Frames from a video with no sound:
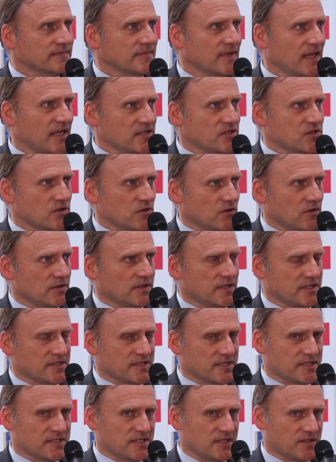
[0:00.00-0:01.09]
And so
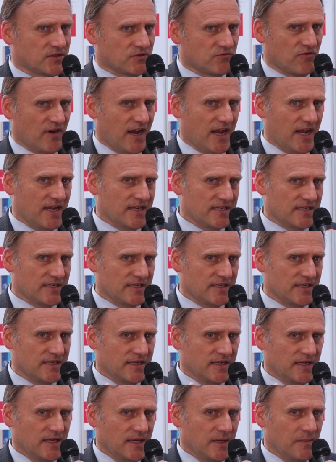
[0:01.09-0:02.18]
this is a trend
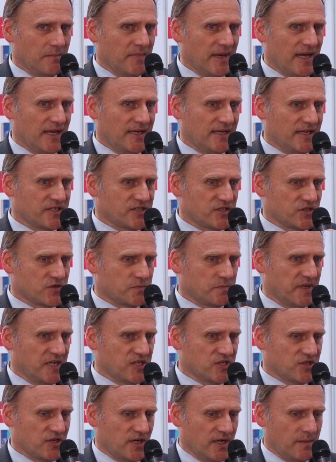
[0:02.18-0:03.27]
managed
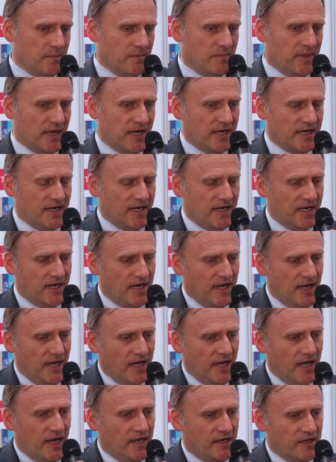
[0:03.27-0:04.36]
especially by the
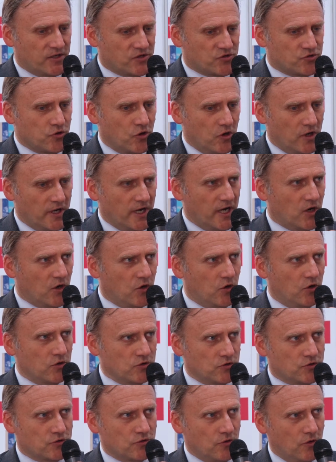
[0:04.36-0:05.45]
electronic
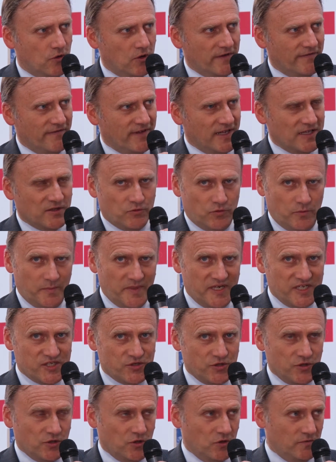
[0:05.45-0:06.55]
control and
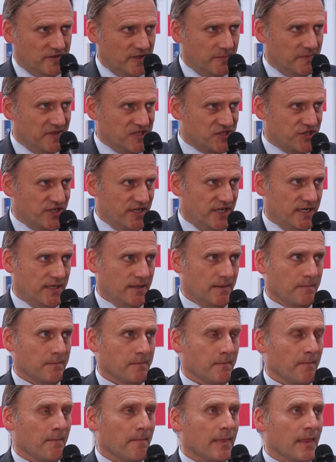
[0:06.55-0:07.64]
automation of the machine.
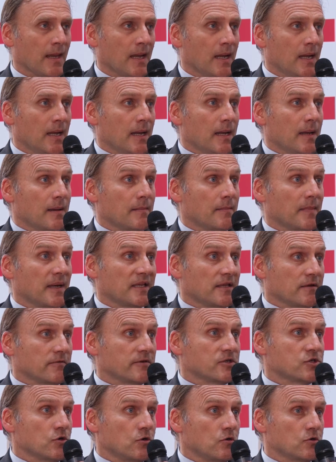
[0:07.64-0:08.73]
But
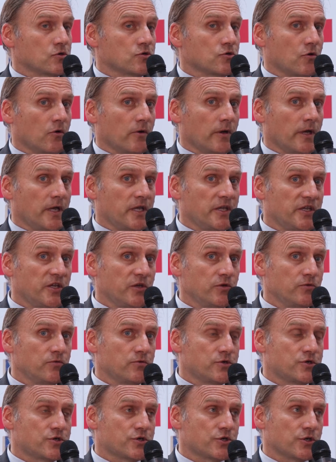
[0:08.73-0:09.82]
there is also a
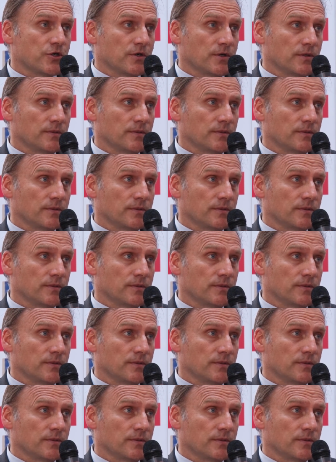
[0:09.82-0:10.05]
huge,